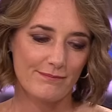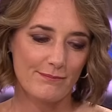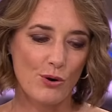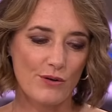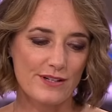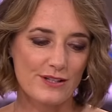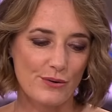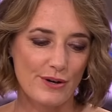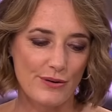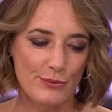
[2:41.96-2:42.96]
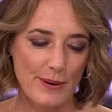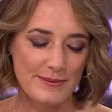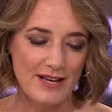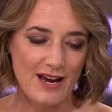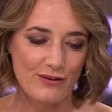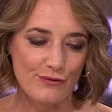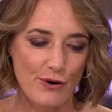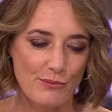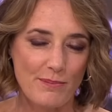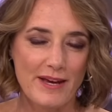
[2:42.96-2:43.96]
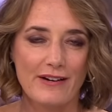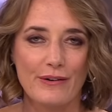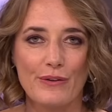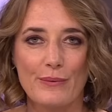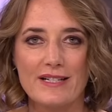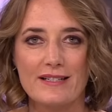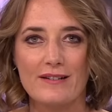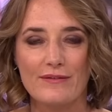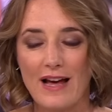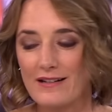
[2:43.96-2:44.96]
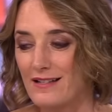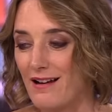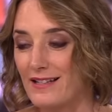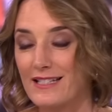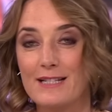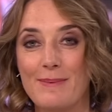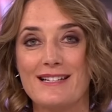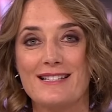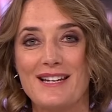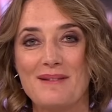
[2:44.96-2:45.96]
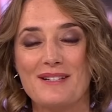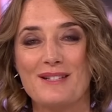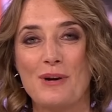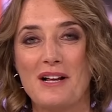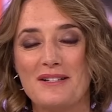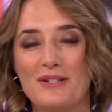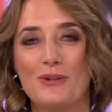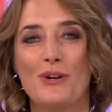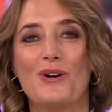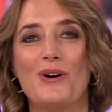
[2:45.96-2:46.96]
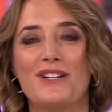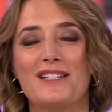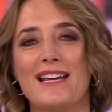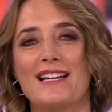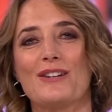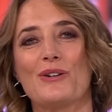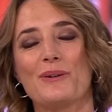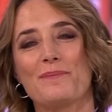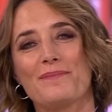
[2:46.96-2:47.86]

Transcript: More on the story on the website from Rebecca and the rest of our science and space team as well. So do log on and take a look.